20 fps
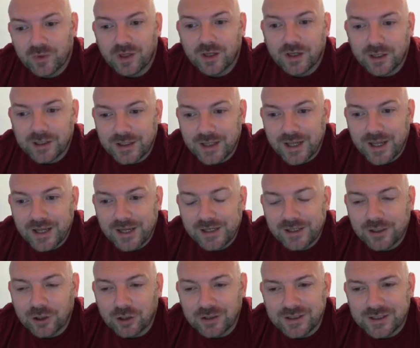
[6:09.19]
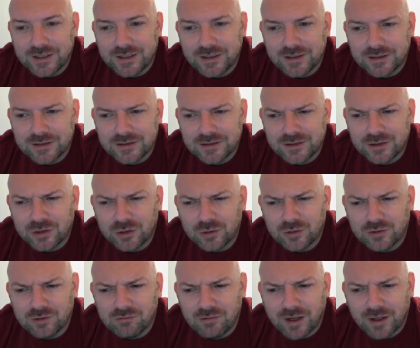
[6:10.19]
Again, I didn't
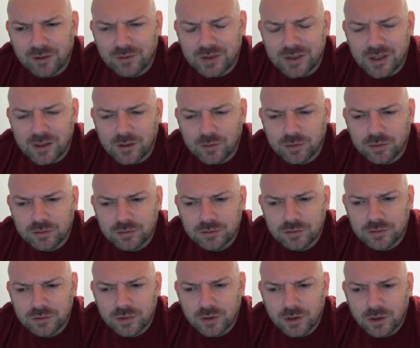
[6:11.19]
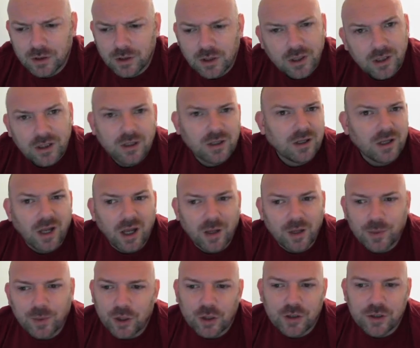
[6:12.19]
do the rounding up
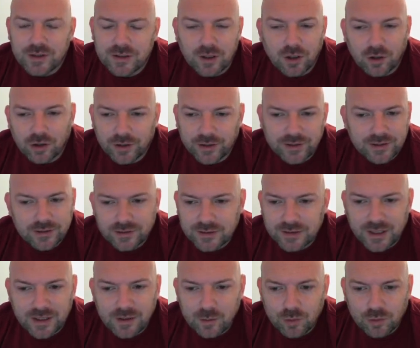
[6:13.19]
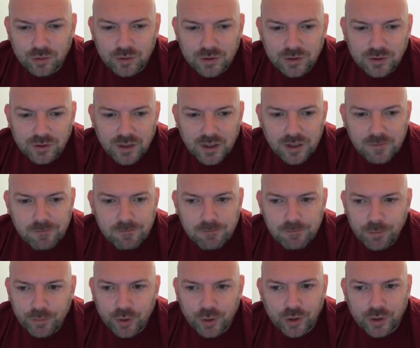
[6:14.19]
because I'd tabled
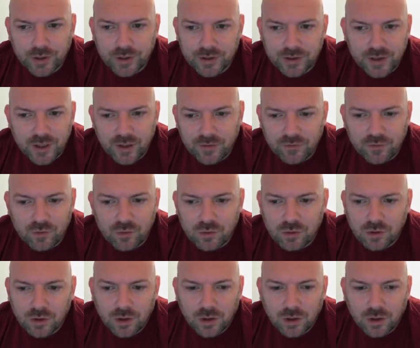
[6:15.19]
him by turn 4.